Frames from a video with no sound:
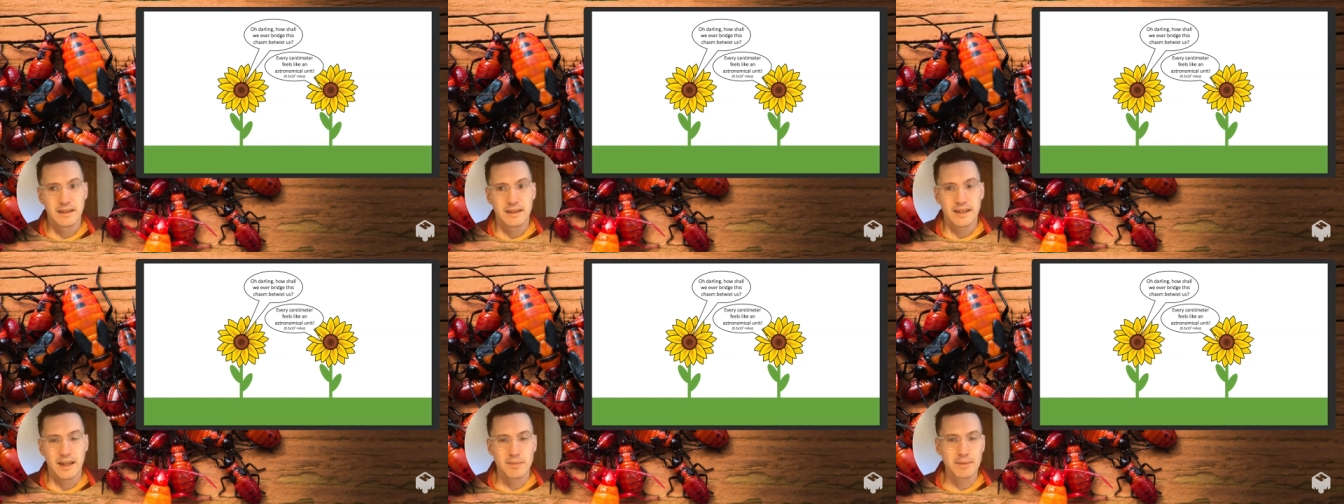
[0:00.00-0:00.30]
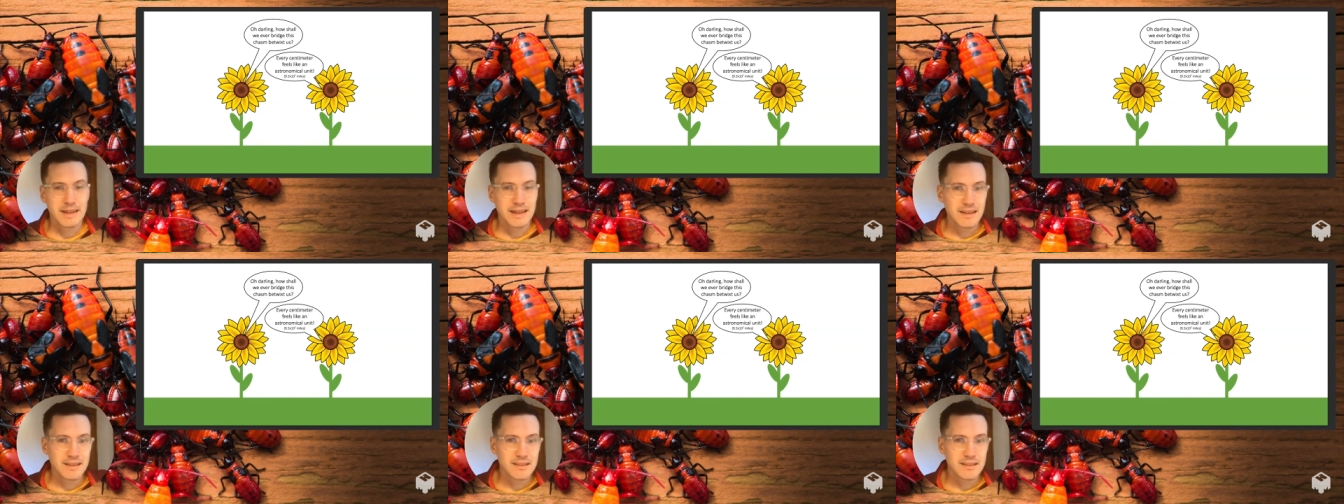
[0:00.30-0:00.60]
Now
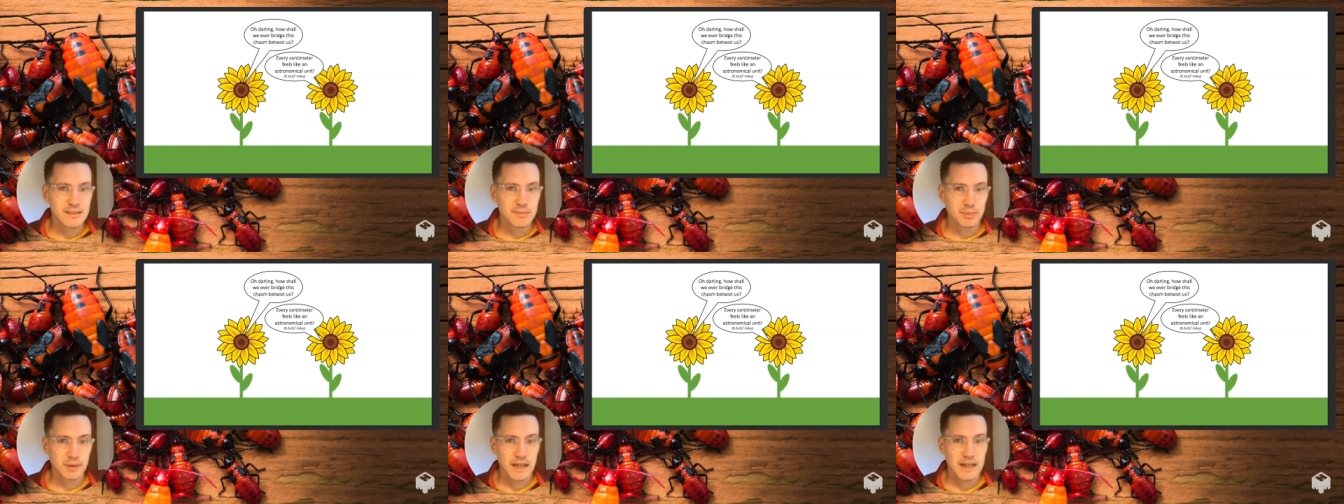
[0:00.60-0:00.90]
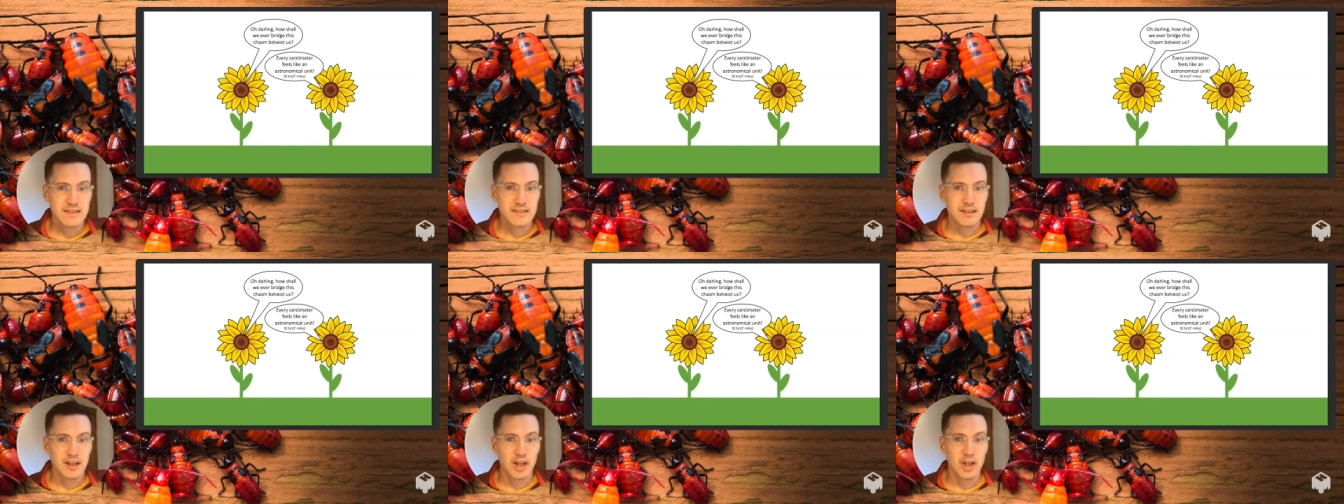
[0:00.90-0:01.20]
because
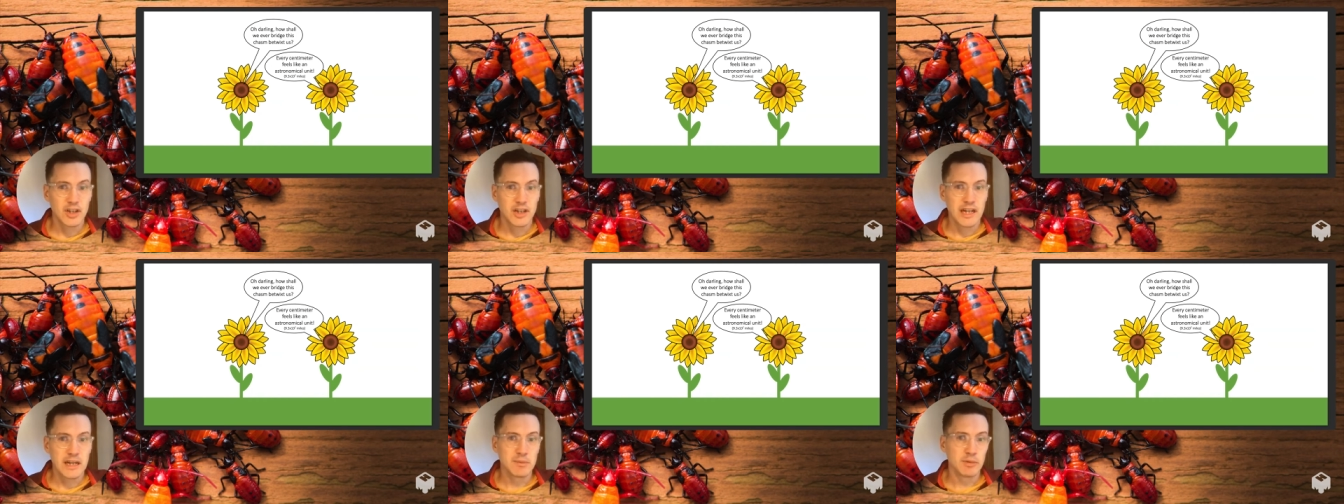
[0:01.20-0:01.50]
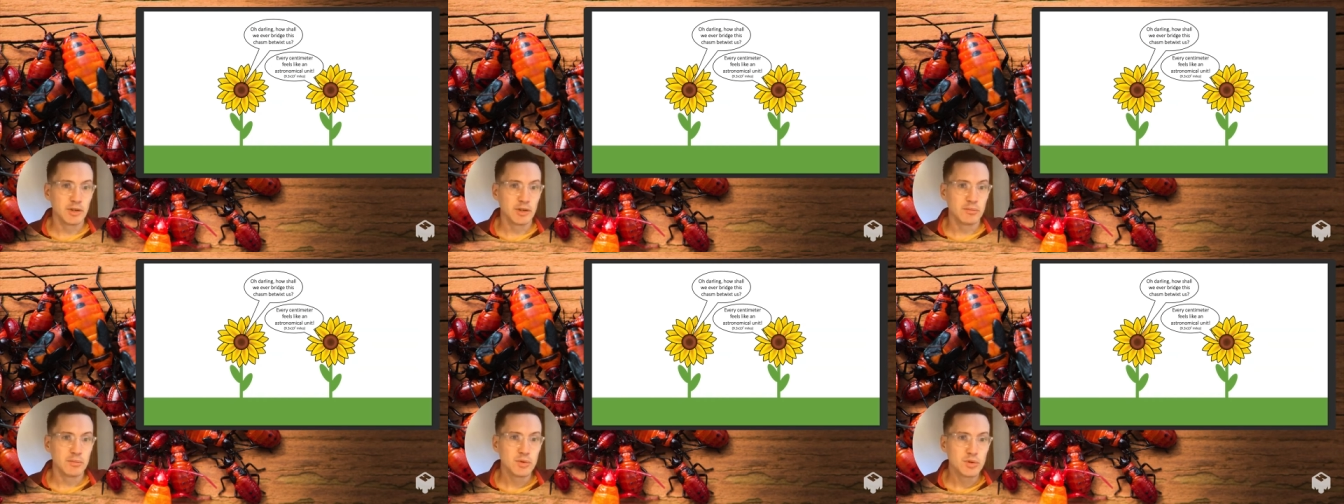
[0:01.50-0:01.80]
plants aren't able
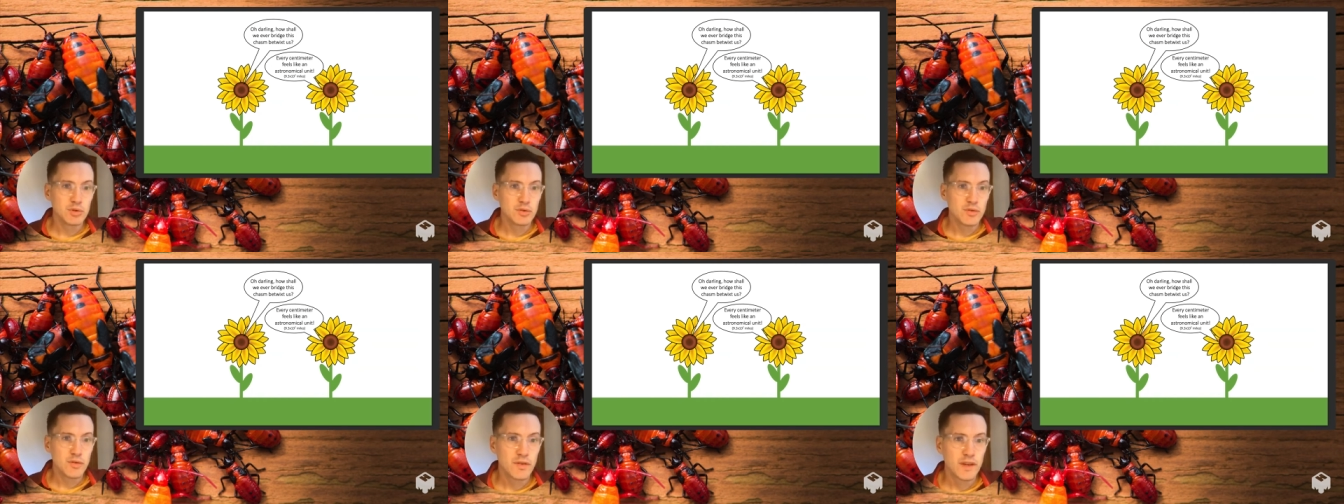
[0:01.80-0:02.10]
to move,